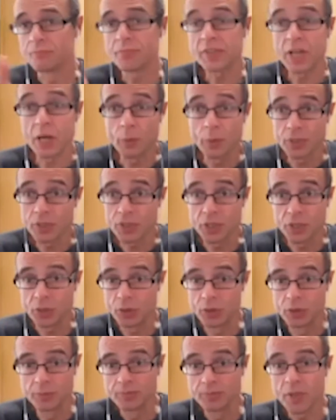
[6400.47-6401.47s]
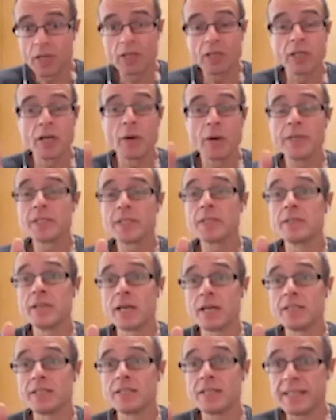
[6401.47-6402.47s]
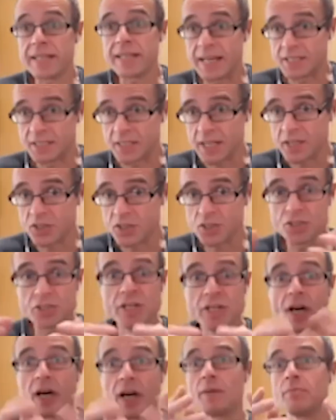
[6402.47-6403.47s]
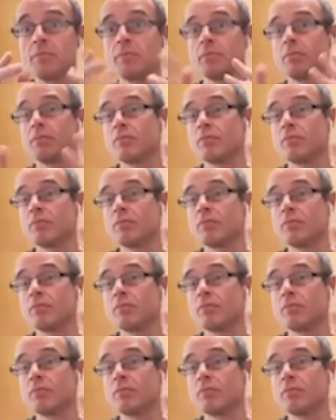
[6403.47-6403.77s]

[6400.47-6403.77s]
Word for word: go onto Google, go into 1980s, start